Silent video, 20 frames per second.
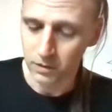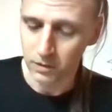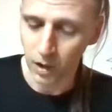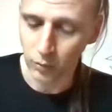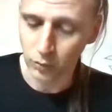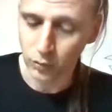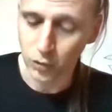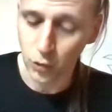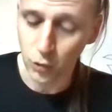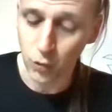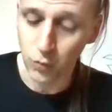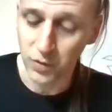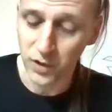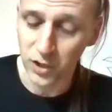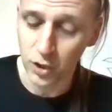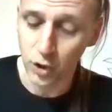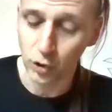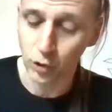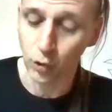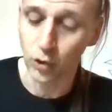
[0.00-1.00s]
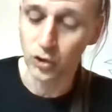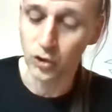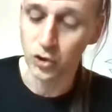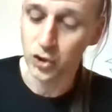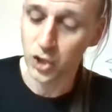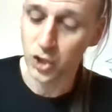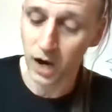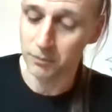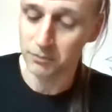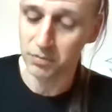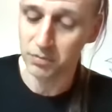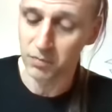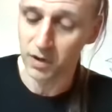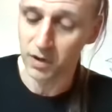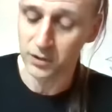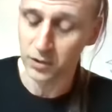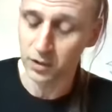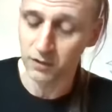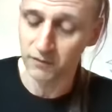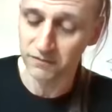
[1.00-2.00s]
Now do be a good chap,
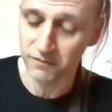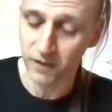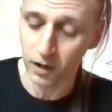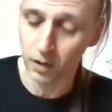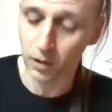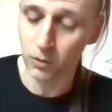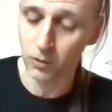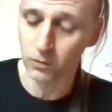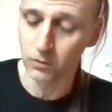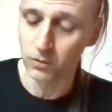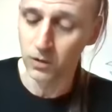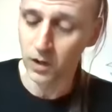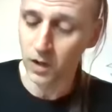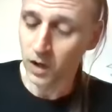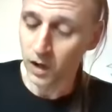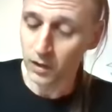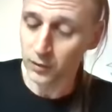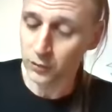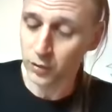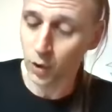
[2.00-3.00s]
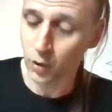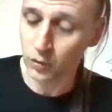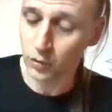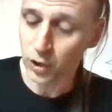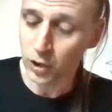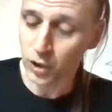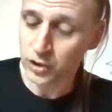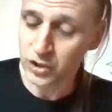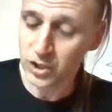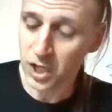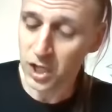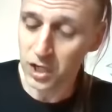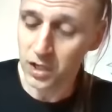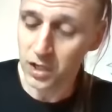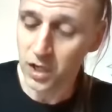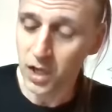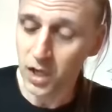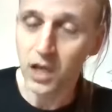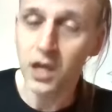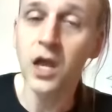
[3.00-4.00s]
my dear fellow, and don't
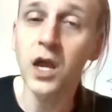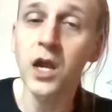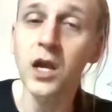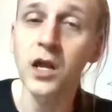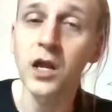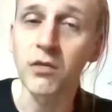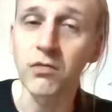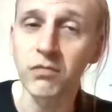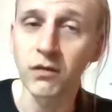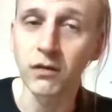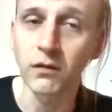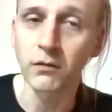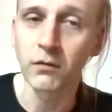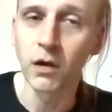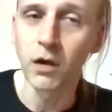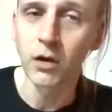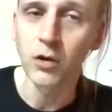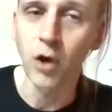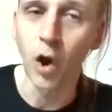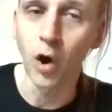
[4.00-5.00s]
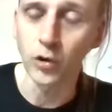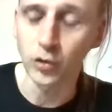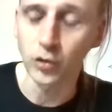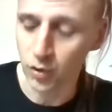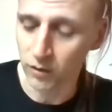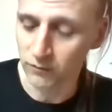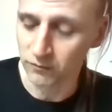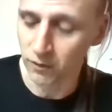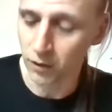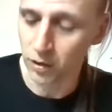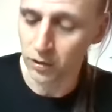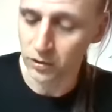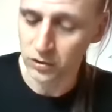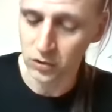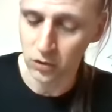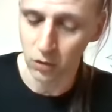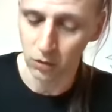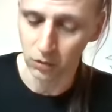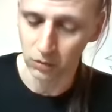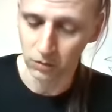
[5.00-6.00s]
say anything
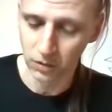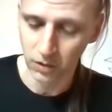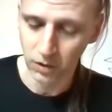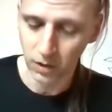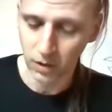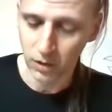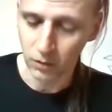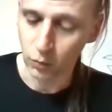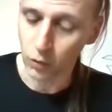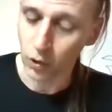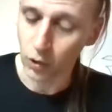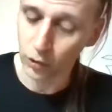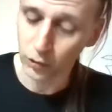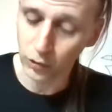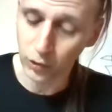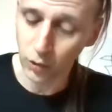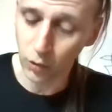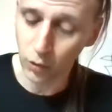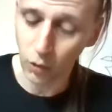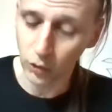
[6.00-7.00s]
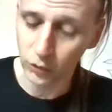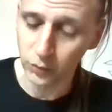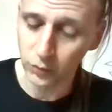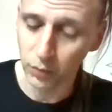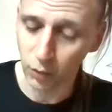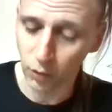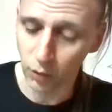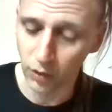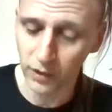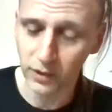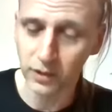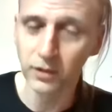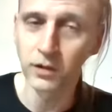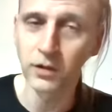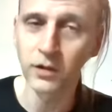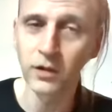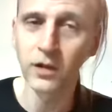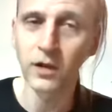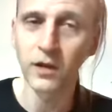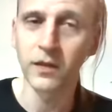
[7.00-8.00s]
controversial. Will you, old boy?
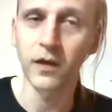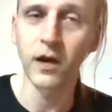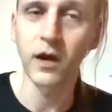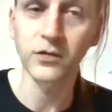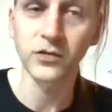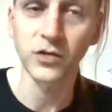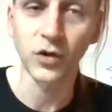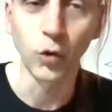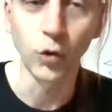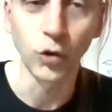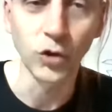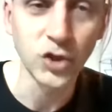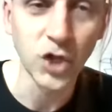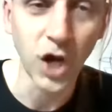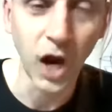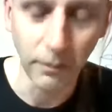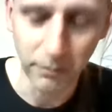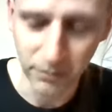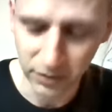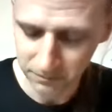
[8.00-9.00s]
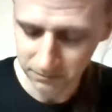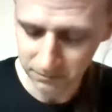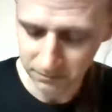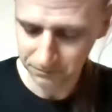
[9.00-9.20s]
There's a good chap."